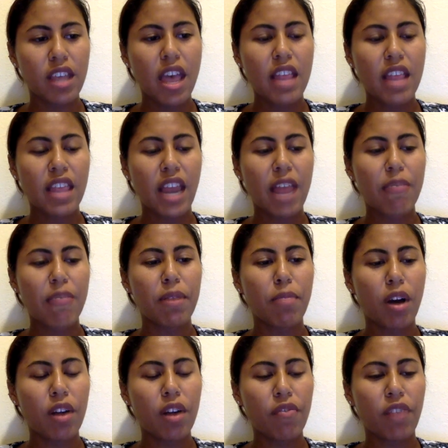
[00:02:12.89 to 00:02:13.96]
that have been
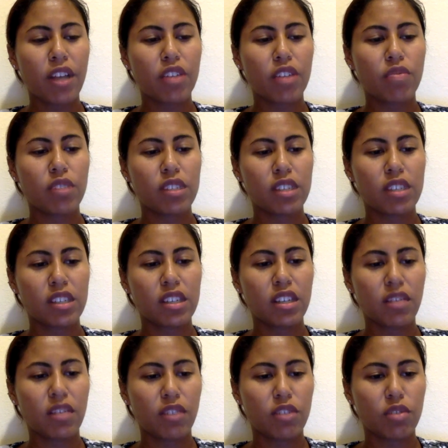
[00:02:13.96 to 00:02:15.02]
modified to assist
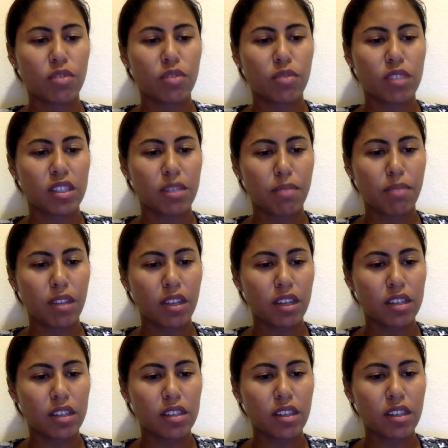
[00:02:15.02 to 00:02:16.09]
individuals with disabilities.